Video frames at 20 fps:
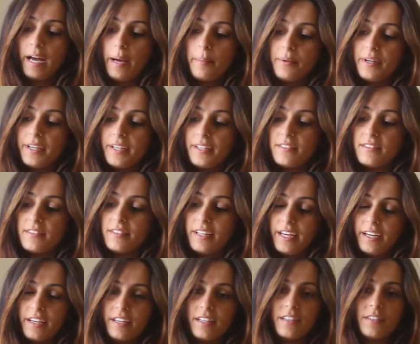Fabric is
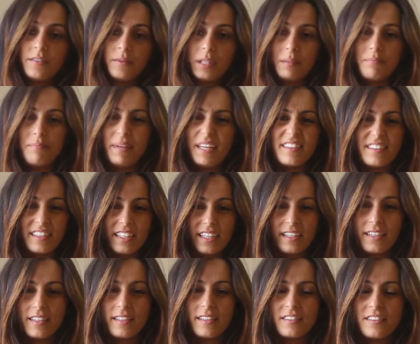like pretty
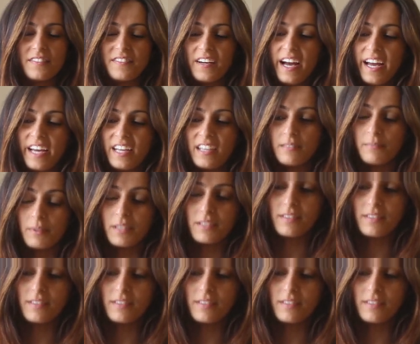basic. It's fine, but